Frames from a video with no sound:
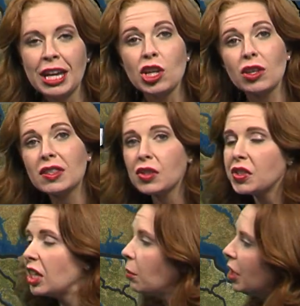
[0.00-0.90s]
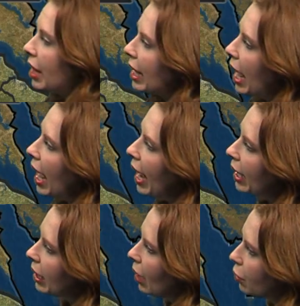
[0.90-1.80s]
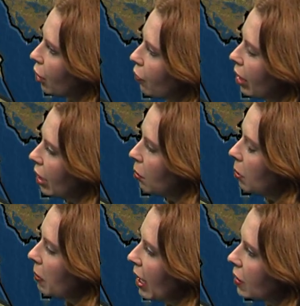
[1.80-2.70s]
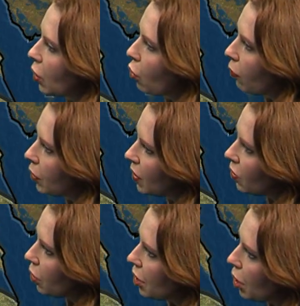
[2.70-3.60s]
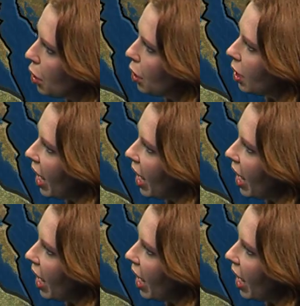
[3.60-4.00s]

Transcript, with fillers: You can still see a little bit of that high cloud cover that had been passing over us. It's starting to thin